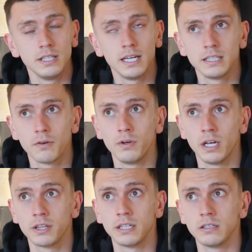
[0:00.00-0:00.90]
Yeah,
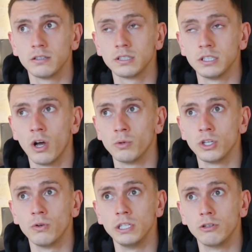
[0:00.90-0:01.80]
definitely. I think, you know, I
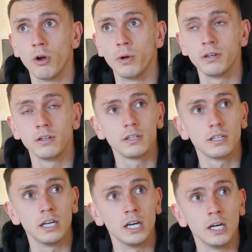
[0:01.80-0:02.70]
was only growing
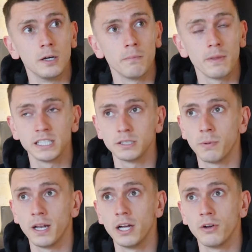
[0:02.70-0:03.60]
as a
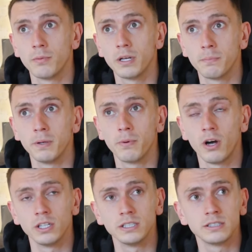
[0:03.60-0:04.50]
player being
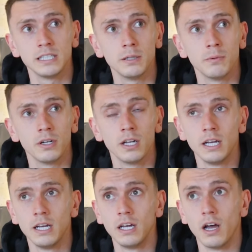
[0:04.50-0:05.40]
part of this team, and
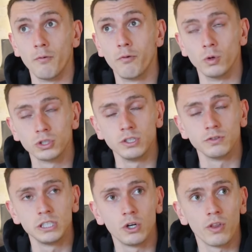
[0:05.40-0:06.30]
unfortunately
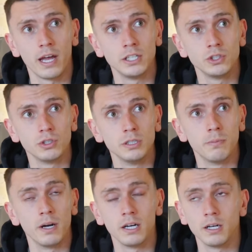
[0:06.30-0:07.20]
obviously got that injury,
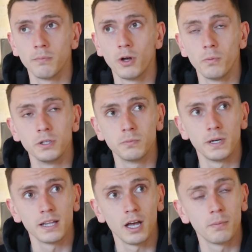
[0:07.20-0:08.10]
but I'm hoping to
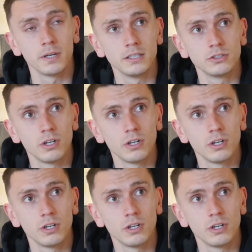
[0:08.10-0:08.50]
pick that up again